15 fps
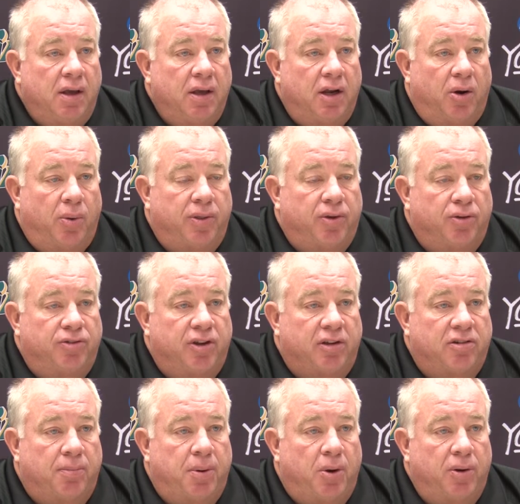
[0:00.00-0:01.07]
you know, with those
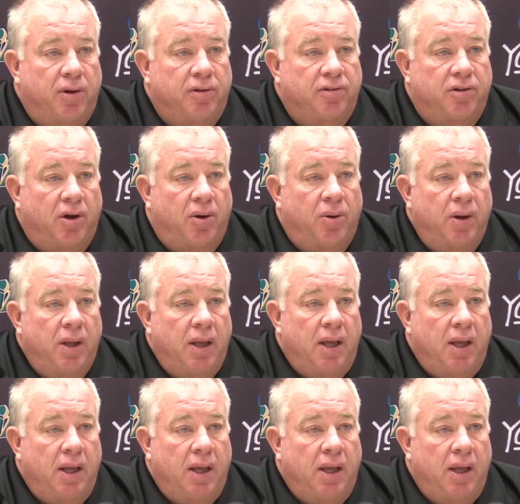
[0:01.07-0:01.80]
six opponents. So,